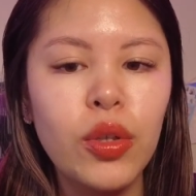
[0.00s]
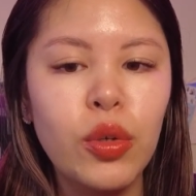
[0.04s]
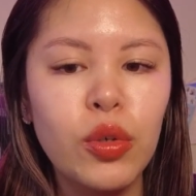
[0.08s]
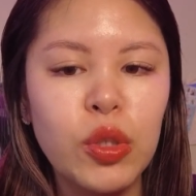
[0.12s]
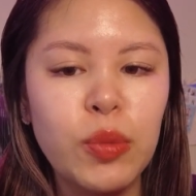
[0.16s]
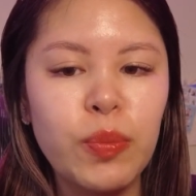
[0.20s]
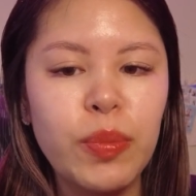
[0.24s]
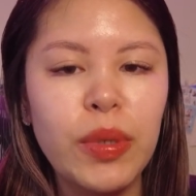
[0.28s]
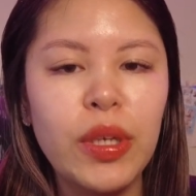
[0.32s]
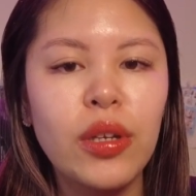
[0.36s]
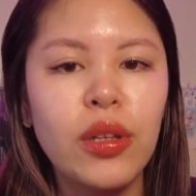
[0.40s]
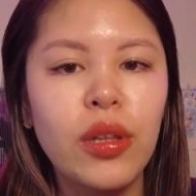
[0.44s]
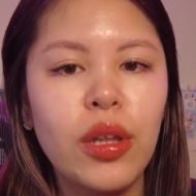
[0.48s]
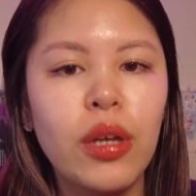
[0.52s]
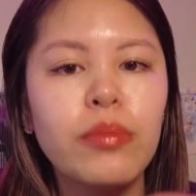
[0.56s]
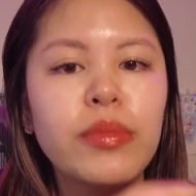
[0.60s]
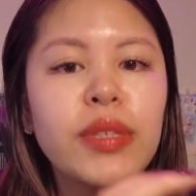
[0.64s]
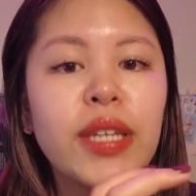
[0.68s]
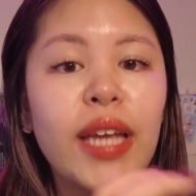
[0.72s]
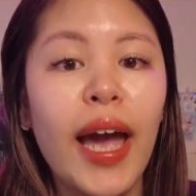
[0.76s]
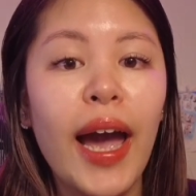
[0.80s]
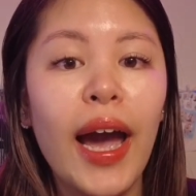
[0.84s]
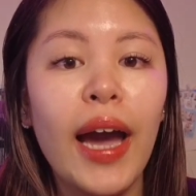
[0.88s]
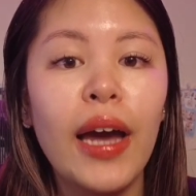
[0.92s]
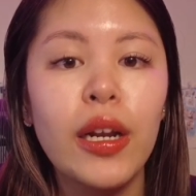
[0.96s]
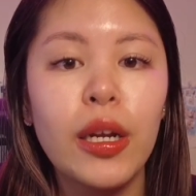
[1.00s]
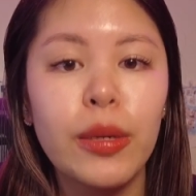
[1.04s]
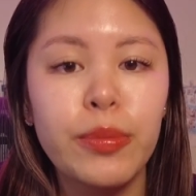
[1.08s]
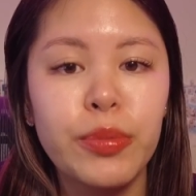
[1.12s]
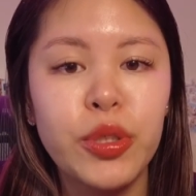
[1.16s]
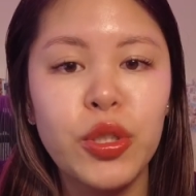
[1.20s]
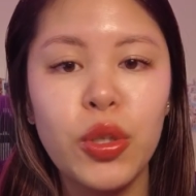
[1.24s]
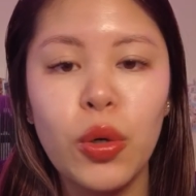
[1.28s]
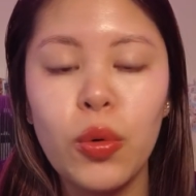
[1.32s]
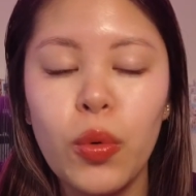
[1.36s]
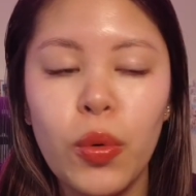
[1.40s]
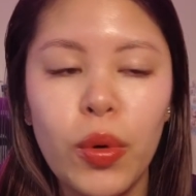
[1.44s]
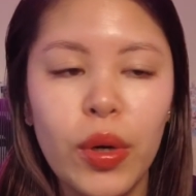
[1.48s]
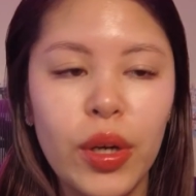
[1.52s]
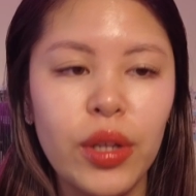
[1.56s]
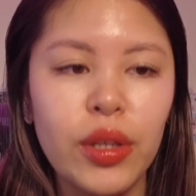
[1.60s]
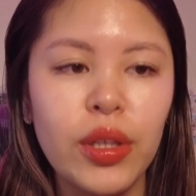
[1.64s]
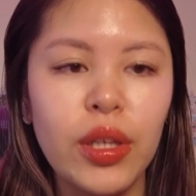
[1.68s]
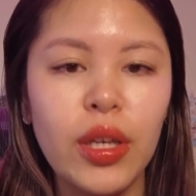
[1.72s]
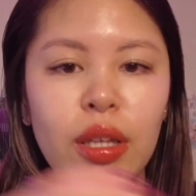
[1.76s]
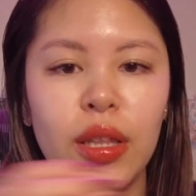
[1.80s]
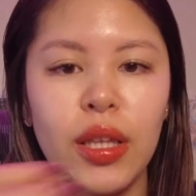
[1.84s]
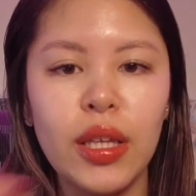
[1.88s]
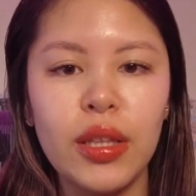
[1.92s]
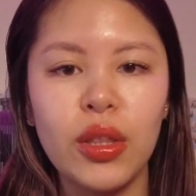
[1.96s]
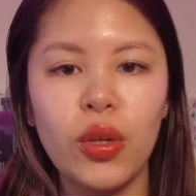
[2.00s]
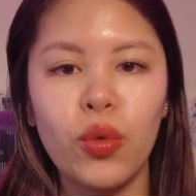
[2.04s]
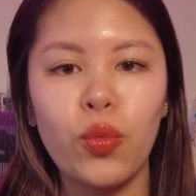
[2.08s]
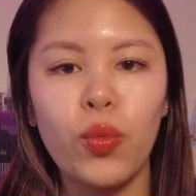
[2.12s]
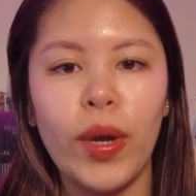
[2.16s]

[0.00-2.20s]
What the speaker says: those pee clumps add up so quickly that the